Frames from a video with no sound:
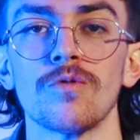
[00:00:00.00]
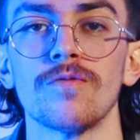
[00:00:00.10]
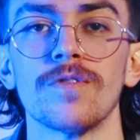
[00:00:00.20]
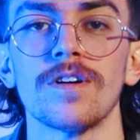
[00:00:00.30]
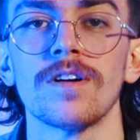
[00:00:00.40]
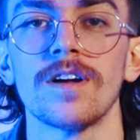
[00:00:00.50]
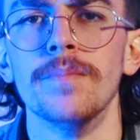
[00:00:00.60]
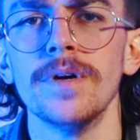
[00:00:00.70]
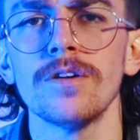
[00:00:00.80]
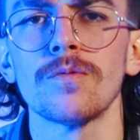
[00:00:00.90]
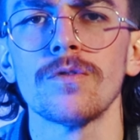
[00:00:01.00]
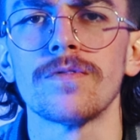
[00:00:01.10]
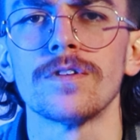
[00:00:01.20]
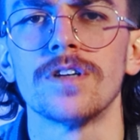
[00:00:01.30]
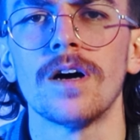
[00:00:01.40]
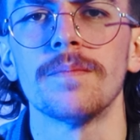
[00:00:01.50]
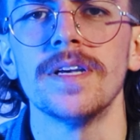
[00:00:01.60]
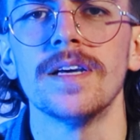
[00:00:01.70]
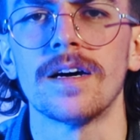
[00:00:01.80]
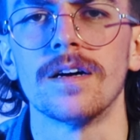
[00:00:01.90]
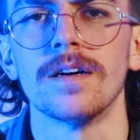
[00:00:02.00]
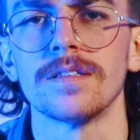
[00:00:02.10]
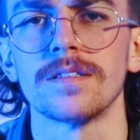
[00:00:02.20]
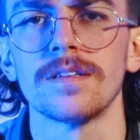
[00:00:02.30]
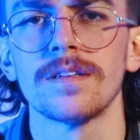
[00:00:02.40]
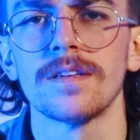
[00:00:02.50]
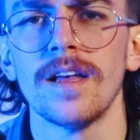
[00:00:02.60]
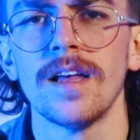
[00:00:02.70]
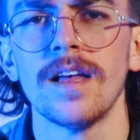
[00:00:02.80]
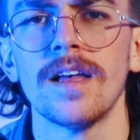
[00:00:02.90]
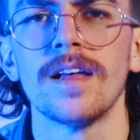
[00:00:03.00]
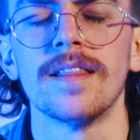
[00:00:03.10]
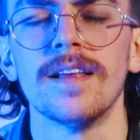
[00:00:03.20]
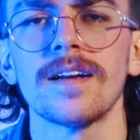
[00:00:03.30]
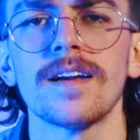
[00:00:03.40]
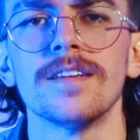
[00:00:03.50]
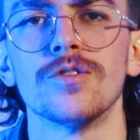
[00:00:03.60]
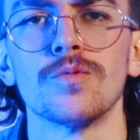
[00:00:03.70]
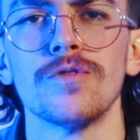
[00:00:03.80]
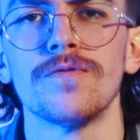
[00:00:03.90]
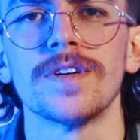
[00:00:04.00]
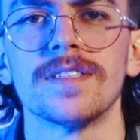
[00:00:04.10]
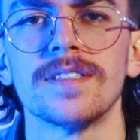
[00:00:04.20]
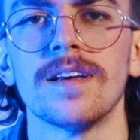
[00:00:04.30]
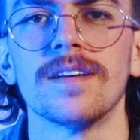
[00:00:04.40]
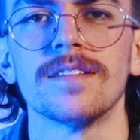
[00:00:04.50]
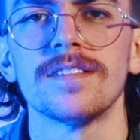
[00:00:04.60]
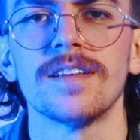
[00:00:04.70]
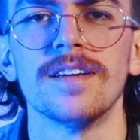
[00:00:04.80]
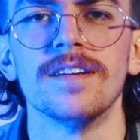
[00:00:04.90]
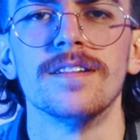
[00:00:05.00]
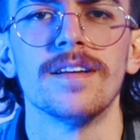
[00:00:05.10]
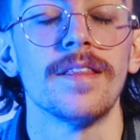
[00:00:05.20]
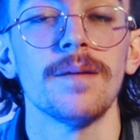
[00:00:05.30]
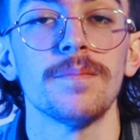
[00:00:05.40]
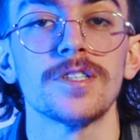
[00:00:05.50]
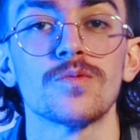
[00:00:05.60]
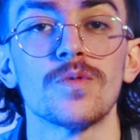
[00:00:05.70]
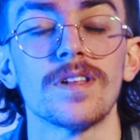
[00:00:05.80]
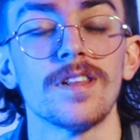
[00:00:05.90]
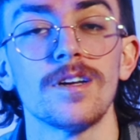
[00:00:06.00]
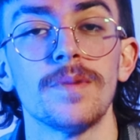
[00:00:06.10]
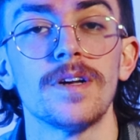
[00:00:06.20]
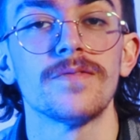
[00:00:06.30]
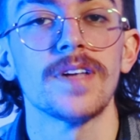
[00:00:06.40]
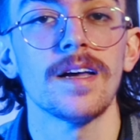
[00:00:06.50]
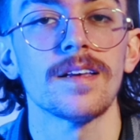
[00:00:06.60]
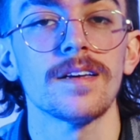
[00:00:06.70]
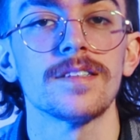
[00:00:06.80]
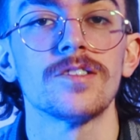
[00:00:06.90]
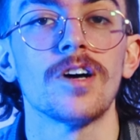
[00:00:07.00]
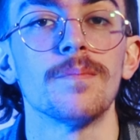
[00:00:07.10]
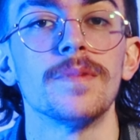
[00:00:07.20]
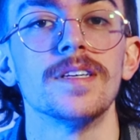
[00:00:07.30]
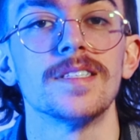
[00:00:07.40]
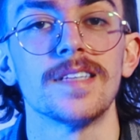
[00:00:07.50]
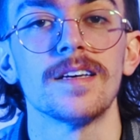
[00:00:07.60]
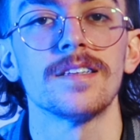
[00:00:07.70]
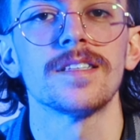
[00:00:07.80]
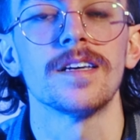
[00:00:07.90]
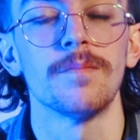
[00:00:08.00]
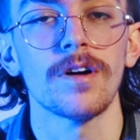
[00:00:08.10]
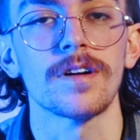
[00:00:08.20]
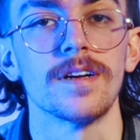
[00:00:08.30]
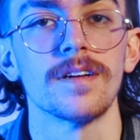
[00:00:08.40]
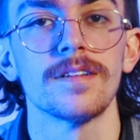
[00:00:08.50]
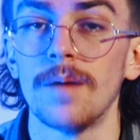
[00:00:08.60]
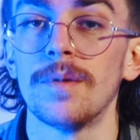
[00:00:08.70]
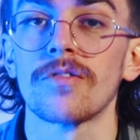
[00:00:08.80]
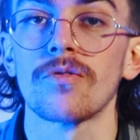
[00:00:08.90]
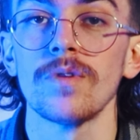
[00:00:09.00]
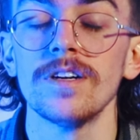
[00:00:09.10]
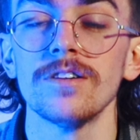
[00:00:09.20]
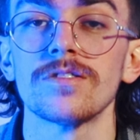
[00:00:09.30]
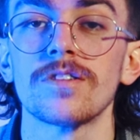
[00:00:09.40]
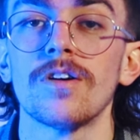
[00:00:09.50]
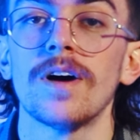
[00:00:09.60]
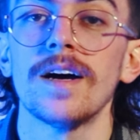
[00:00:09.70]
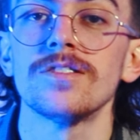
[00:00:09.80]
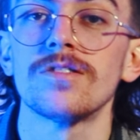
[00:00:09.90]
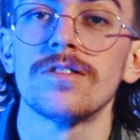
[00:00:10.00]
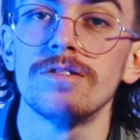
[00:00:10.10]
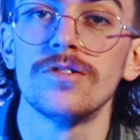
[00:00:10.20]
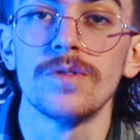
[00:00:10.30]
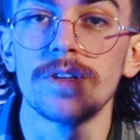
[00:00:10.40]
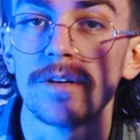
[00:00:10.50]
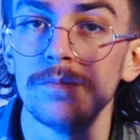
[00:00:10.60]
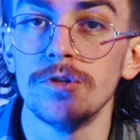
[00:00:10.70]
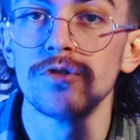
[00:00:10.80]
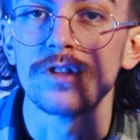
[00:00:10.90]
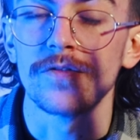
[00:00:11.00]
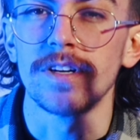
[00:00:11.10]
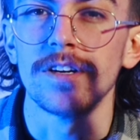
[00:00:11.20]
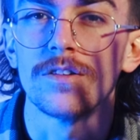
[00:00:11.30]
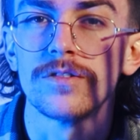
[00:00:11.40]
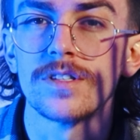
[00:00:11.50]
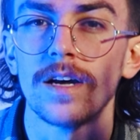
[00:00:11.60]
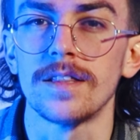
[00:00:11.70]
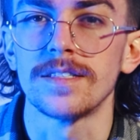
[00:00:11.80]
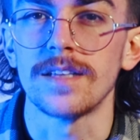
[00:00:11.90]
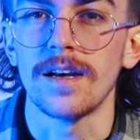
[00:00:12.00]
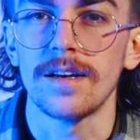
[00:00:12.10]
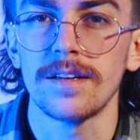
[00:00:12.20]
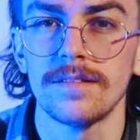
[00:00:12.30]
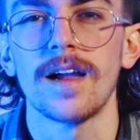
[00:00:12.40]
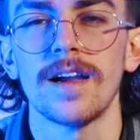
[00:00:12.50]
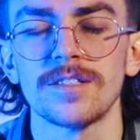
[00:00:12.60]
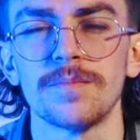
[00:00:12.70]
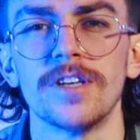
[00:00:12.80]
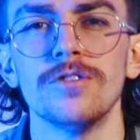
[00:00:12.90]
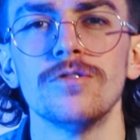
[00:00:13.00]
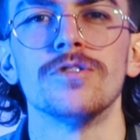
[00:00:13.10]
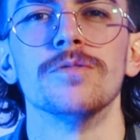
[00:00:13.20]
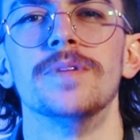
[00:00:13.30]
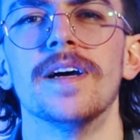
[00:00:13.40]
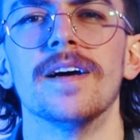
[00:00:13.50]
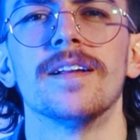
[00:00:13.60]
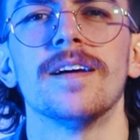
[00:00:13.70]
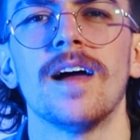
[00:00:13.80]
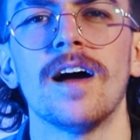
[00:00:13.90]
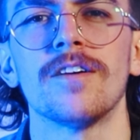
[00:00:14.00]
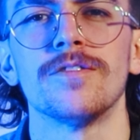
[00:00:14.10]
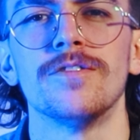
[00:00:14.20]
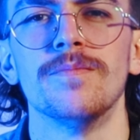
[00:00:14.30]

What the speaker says: roofer. Being a roofer taught me how to hustle. Then I got into roofing sales, and that mixed with a little bit of talent taught me sales and marketing. About 3 years ago, I started doing music videos on the side. I asked my YouTube dad how to